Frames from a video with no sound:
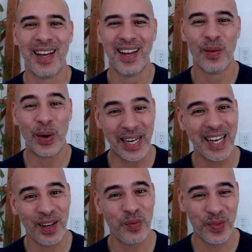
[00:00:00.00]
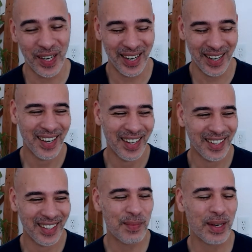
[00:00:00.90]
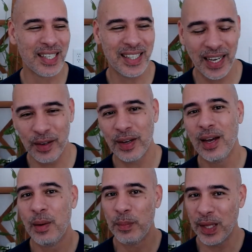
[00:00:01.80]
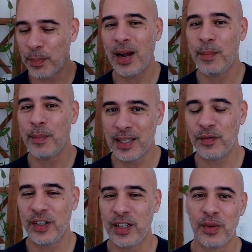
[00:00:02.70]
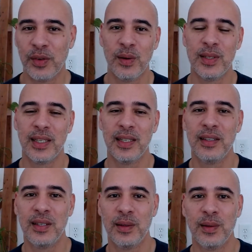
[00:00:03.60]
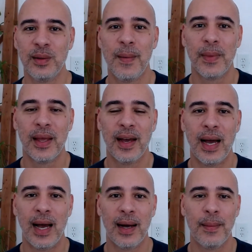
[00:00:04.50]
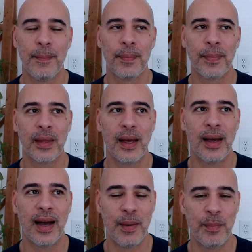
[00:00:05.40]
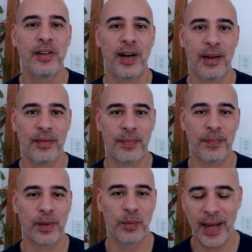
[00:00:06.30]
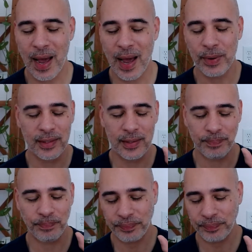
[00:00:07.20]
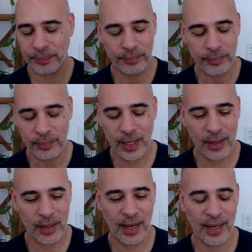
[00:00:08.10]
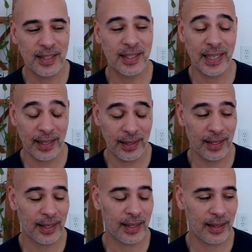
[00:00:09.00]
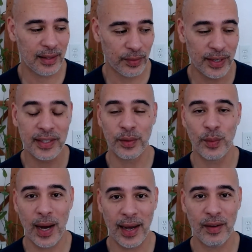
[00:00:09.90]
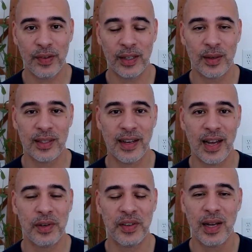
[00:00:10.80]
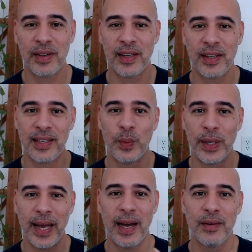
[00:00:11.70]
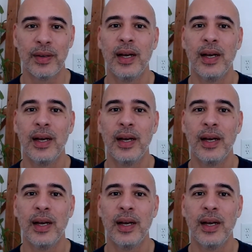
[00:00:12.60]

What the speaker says: We need fear to keep us safe, but the problem is that fear goes into hyperdrive. What happens, incidentally, the reason why fear goes into hyperdrive is that we have,